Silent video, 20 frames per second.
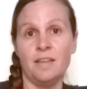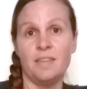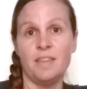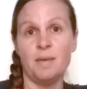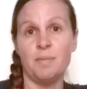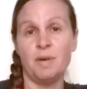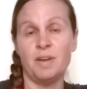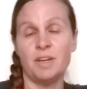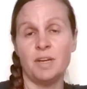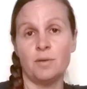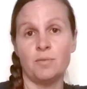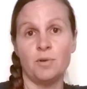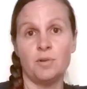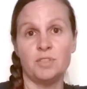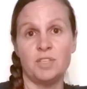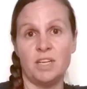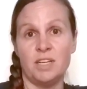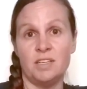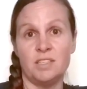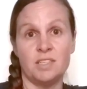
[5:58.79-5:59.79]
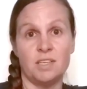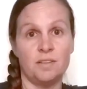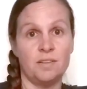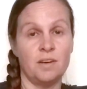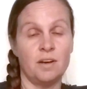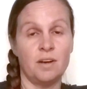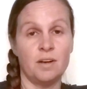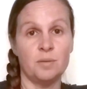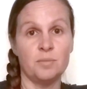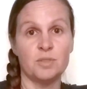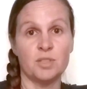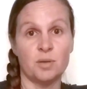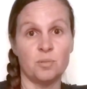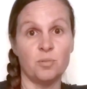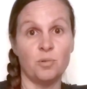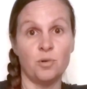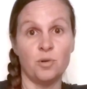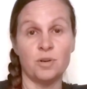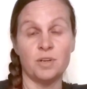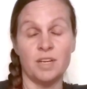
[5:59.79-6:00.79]
They might not rotate until the arms are
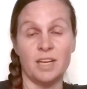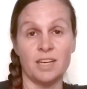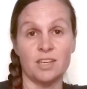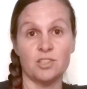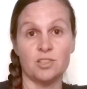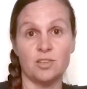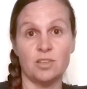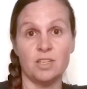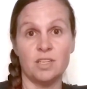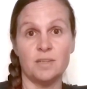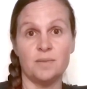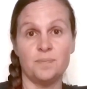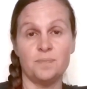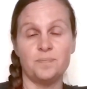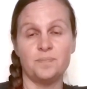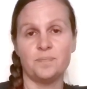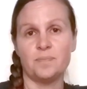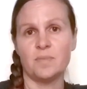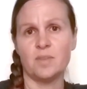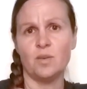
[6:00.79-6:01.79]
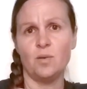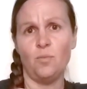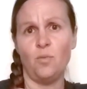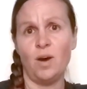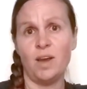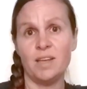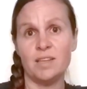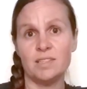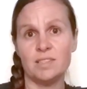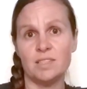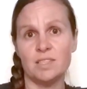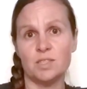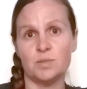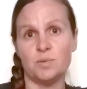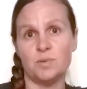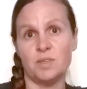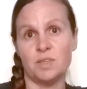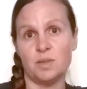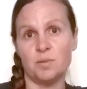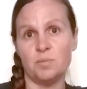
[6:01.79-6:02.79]
born, actually. Why is this
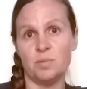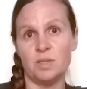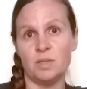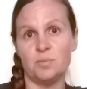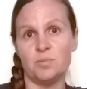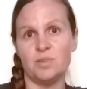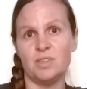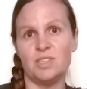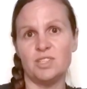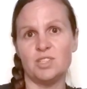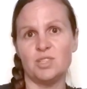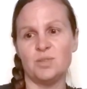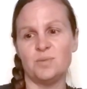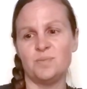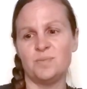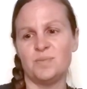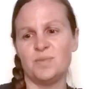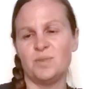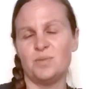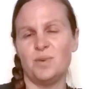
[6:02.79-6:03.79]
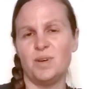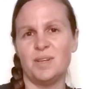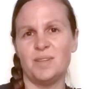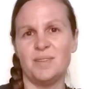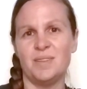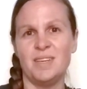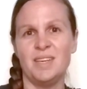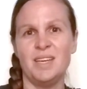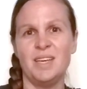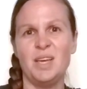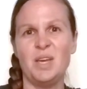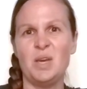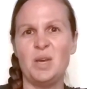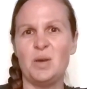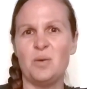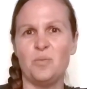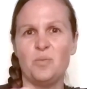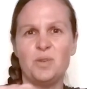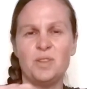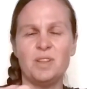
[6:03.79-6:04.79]
with a complete breech? Well,
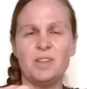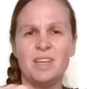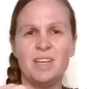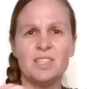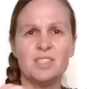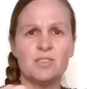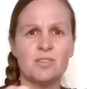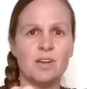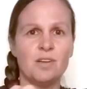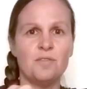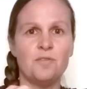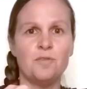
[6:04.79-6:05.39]
when the legs are all